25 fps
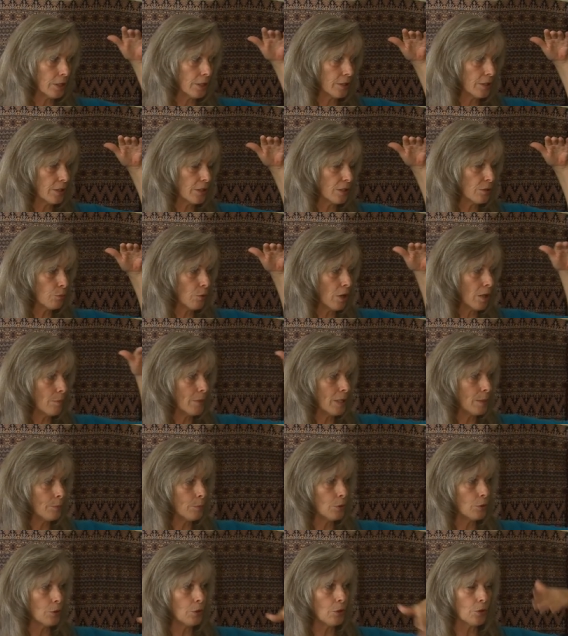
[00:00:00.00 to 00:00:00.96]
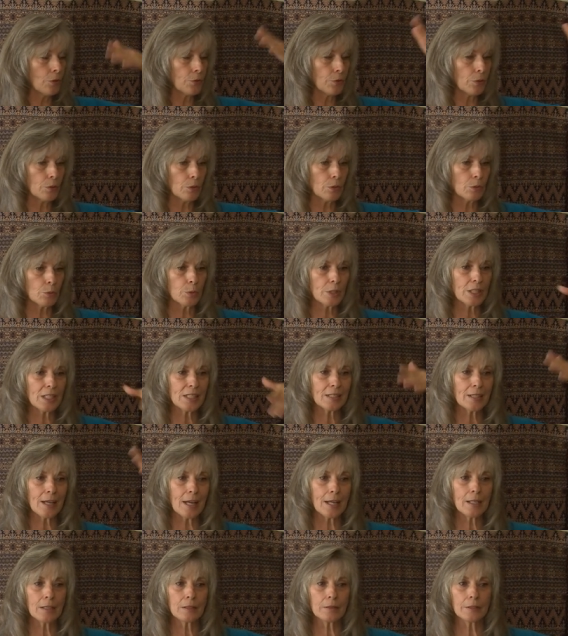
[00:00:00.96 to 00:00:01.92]
This is why people go through the
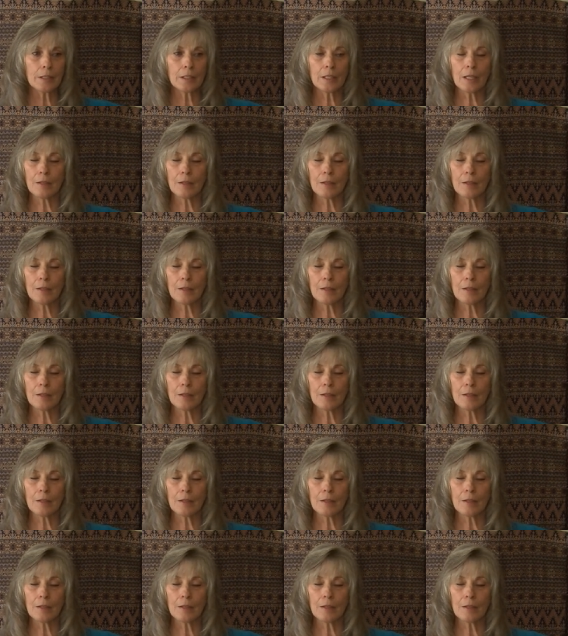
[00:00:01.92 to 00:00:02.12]
recycling.